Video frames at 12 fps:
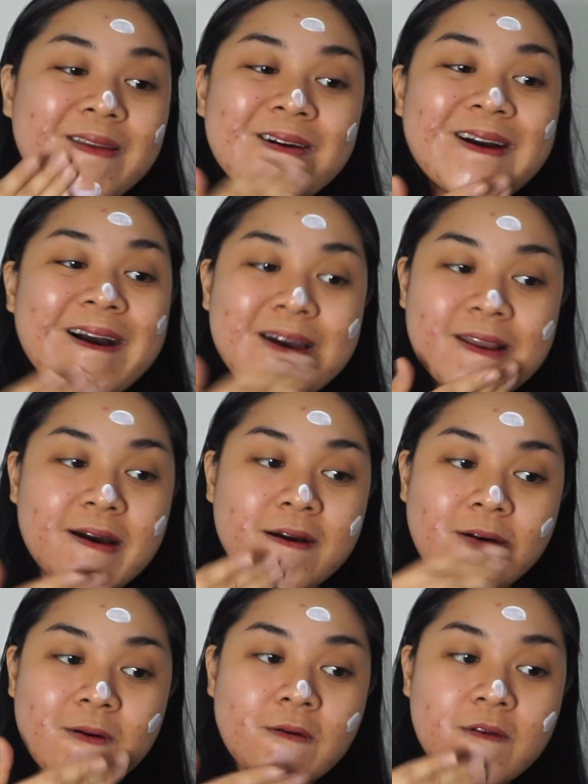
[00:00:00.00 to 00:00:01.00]

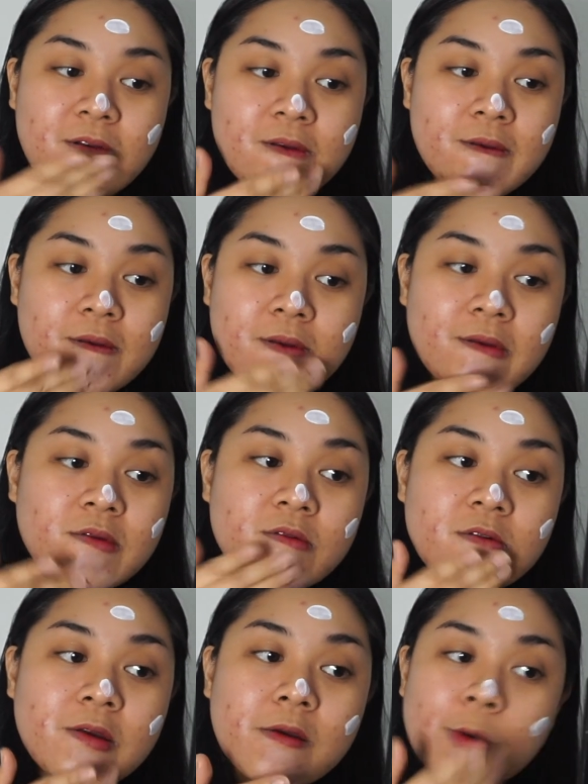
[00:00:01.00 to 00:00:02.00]
araw,
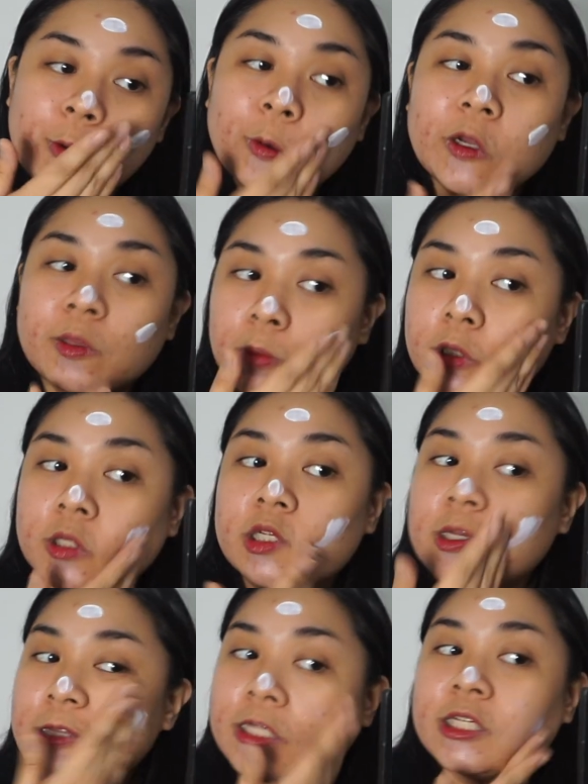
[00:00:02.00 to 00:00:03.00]
what more
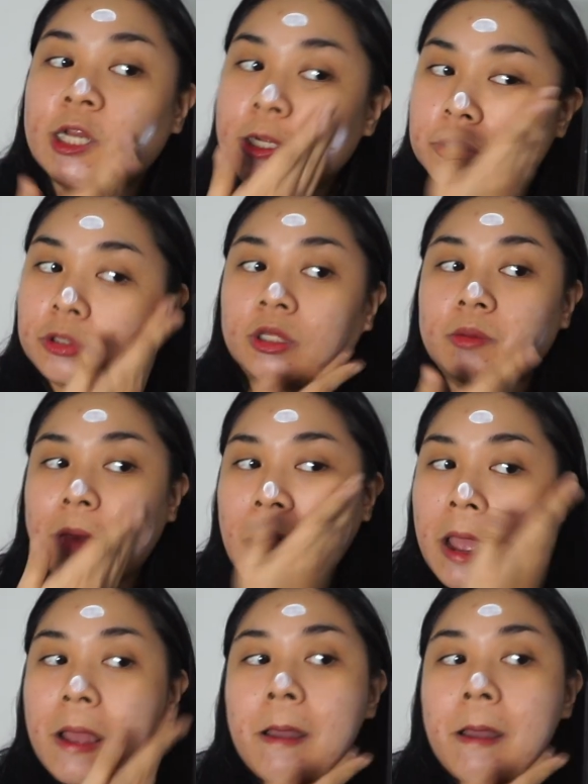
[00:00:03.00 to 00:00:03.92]
sa desierto, di ba?